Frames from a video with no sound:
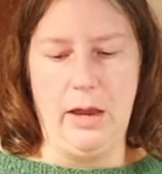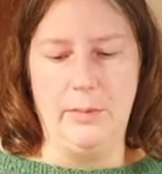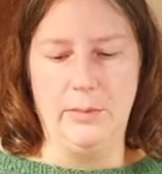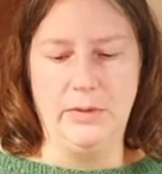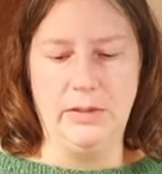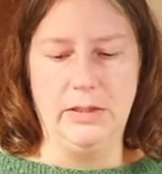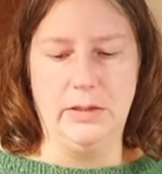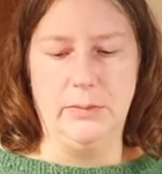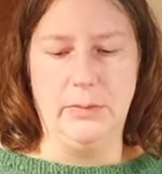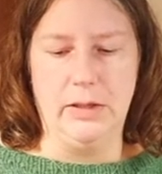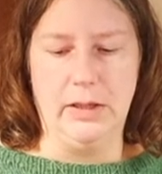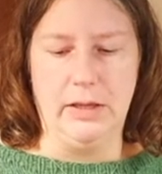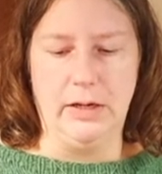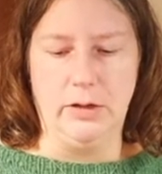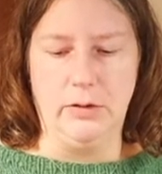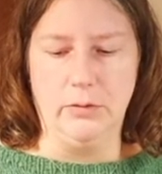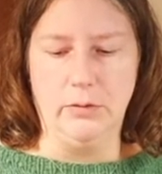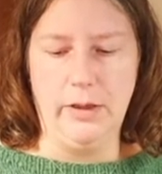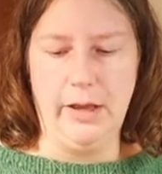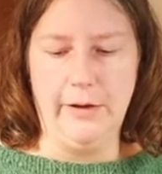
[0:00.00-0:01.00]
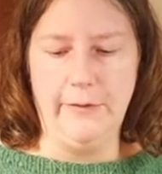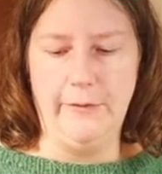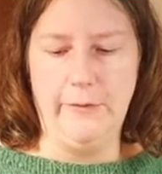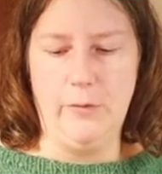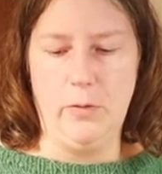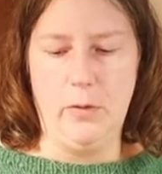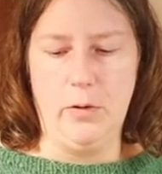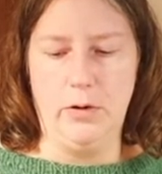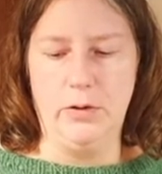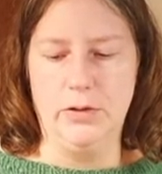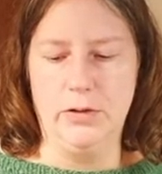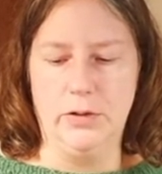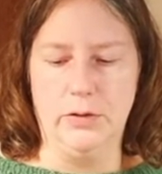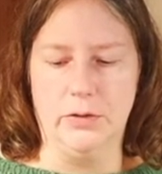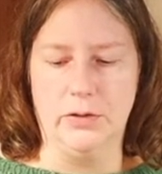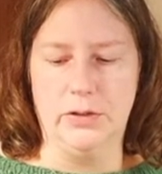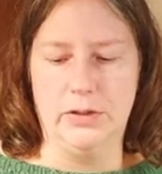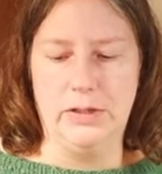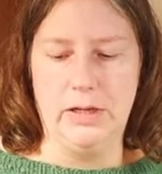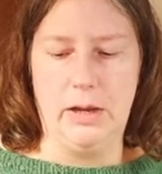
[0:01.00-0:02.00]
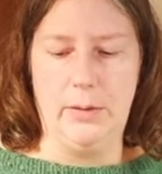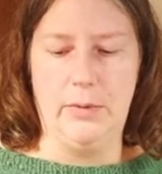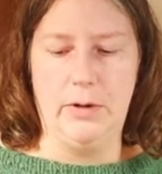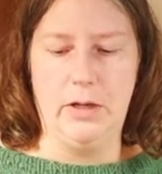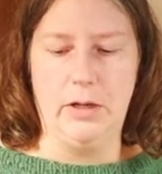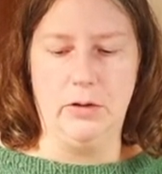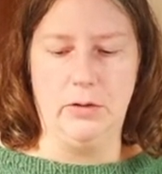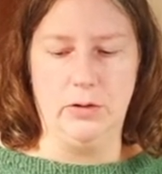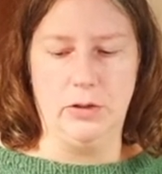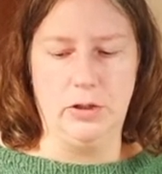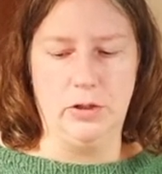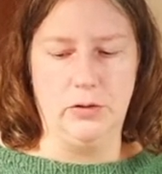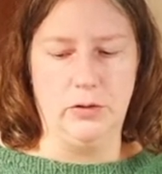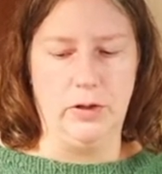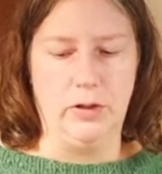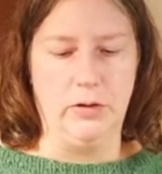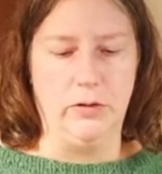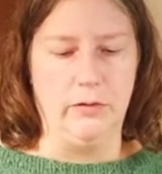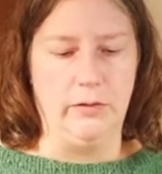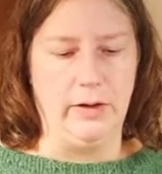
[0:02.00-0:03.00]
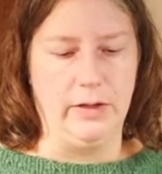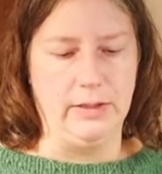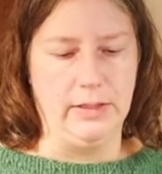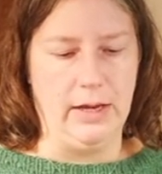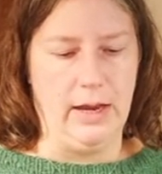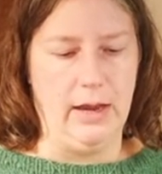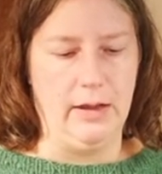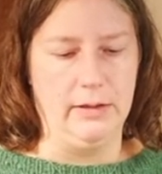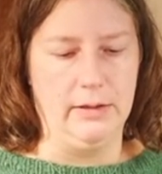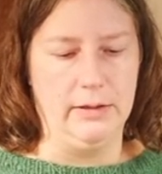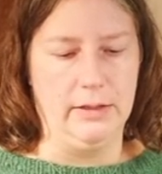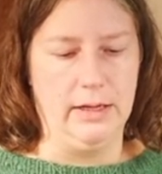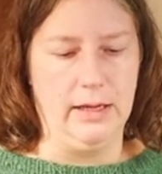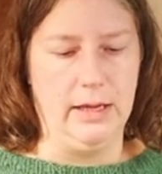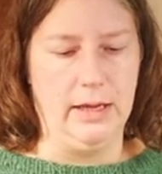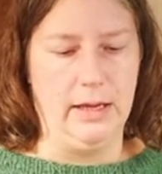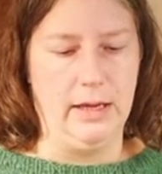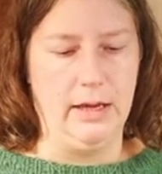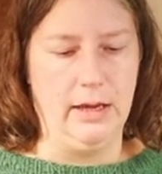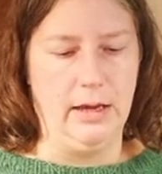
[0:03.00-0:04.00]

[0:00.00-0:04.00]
Stimulating your life force, your stamina, your strength, your vitality,